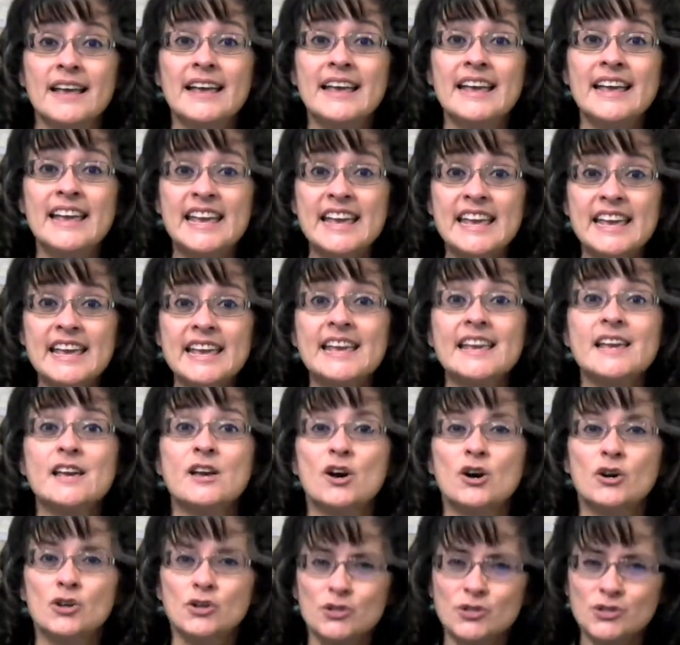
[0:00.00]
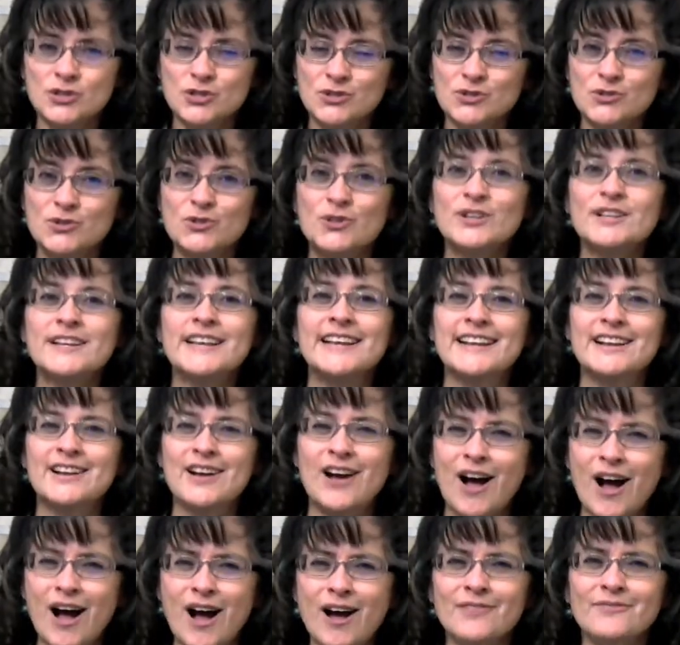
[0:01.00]
He stood in
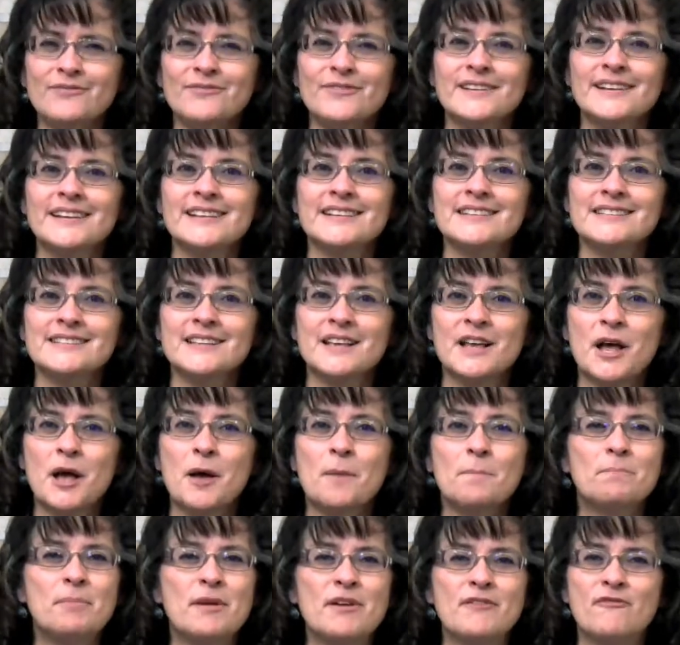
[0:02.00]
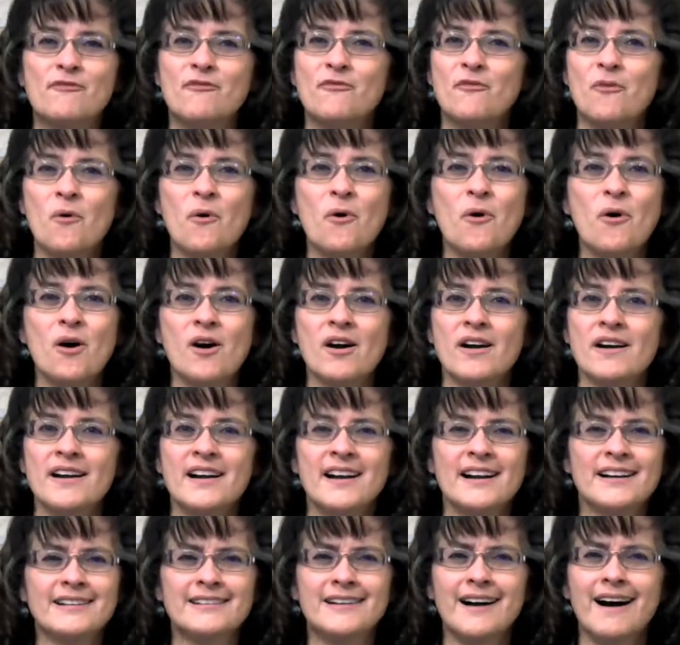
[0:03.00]
confidence before
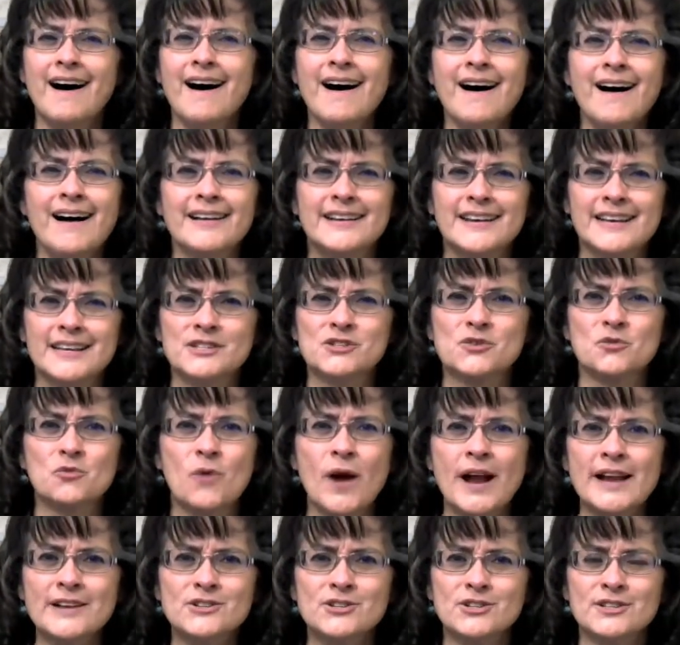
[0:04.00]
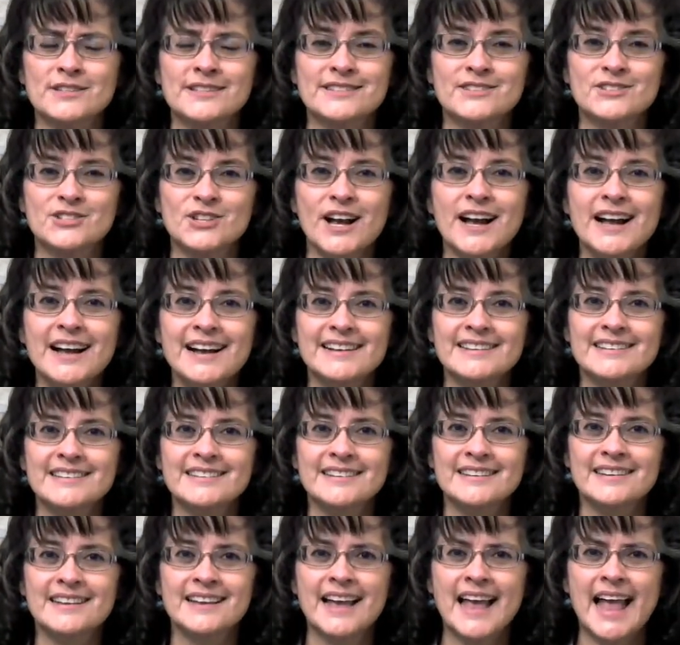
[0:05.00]
God, his righteous
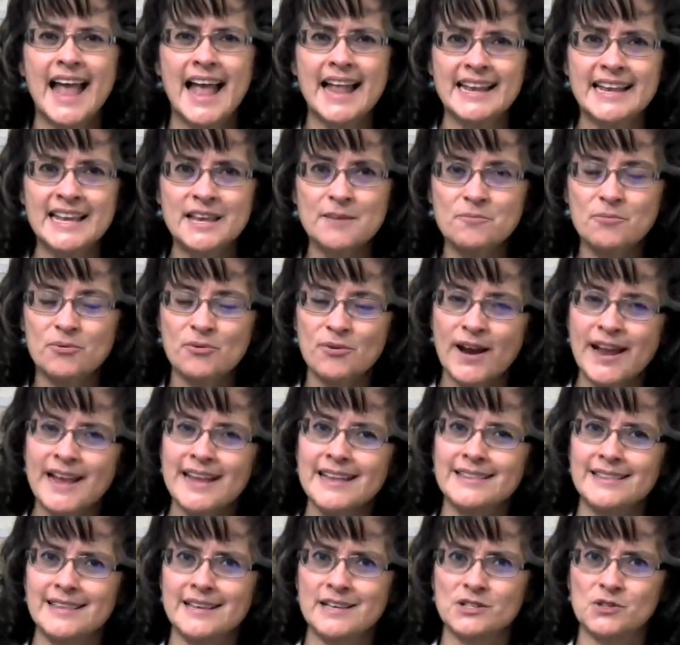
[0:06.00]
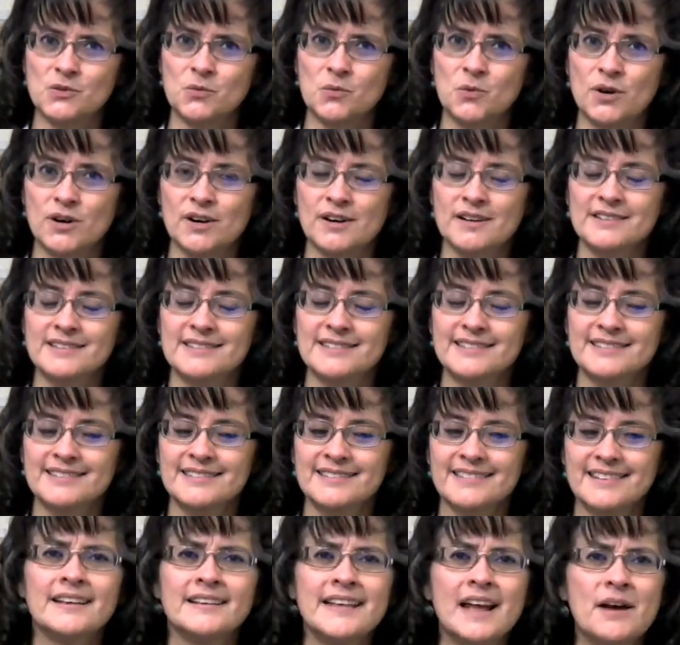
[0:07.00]
judge, and he prayed these words.
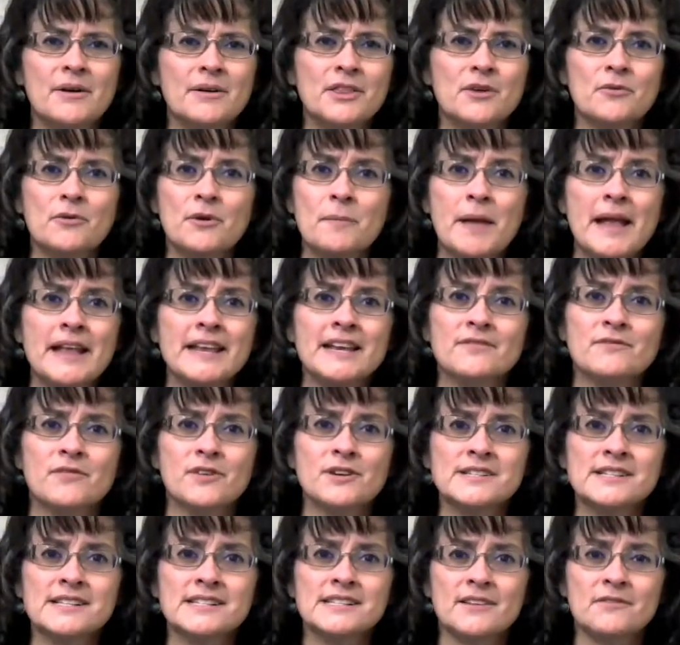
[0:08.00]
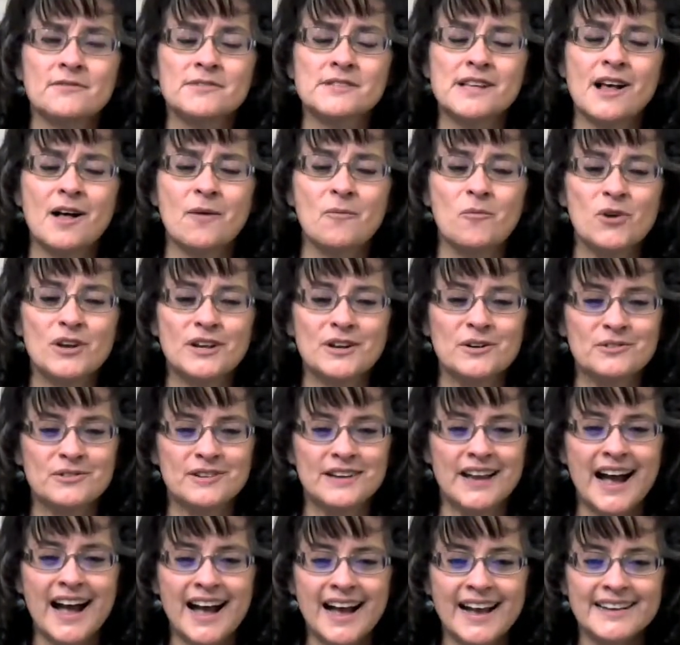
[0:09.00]
Now, in the remaining verses of Psalm
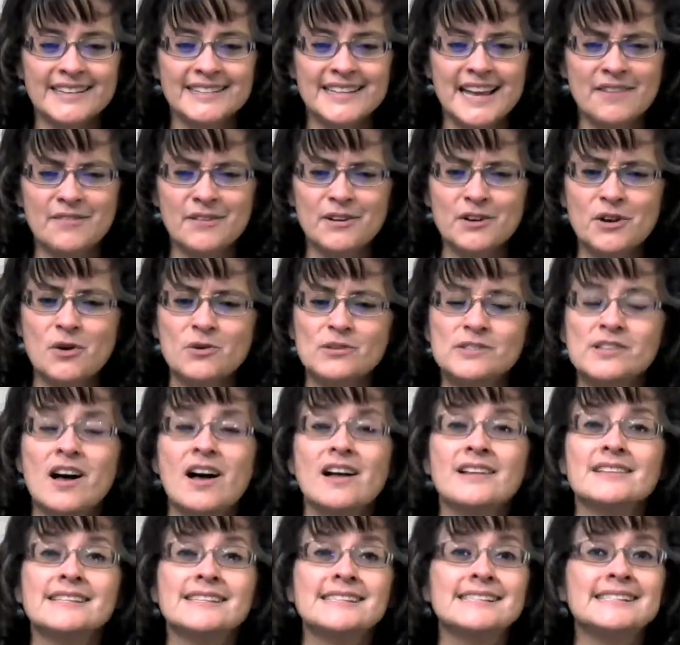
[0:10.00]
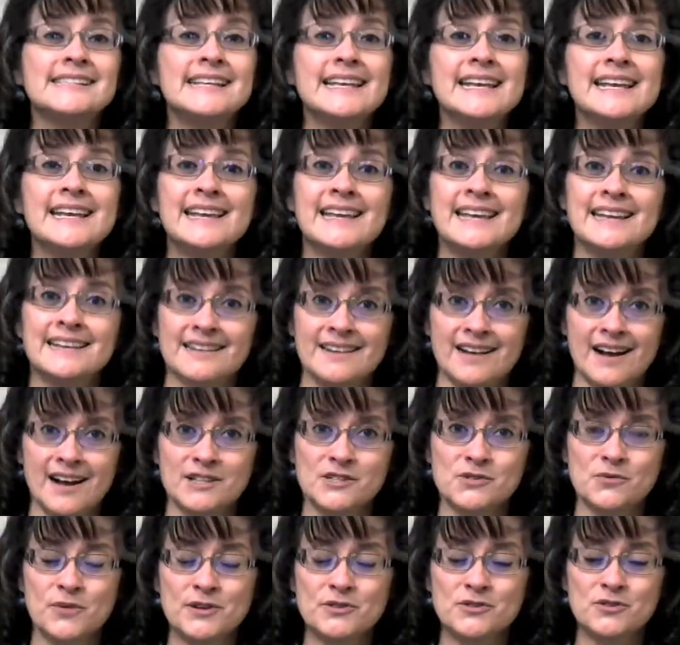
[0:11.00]
109, David goes on seeking
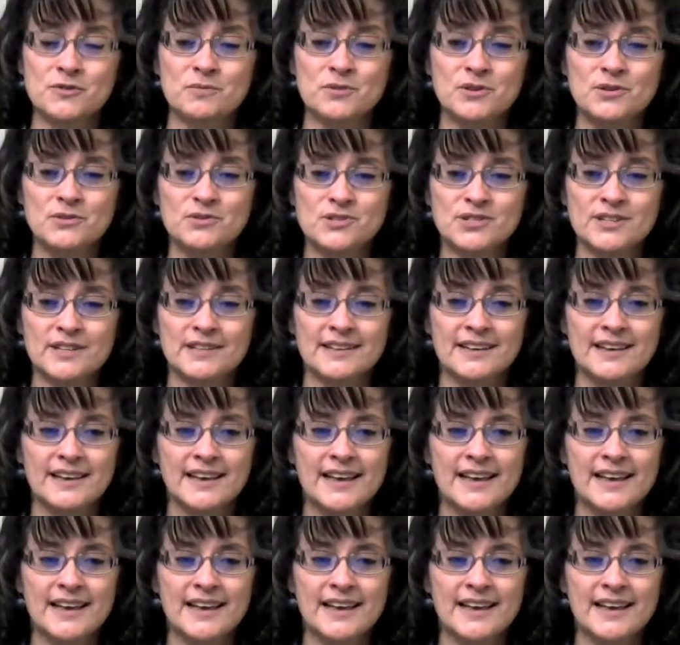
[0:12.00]
God's retribution.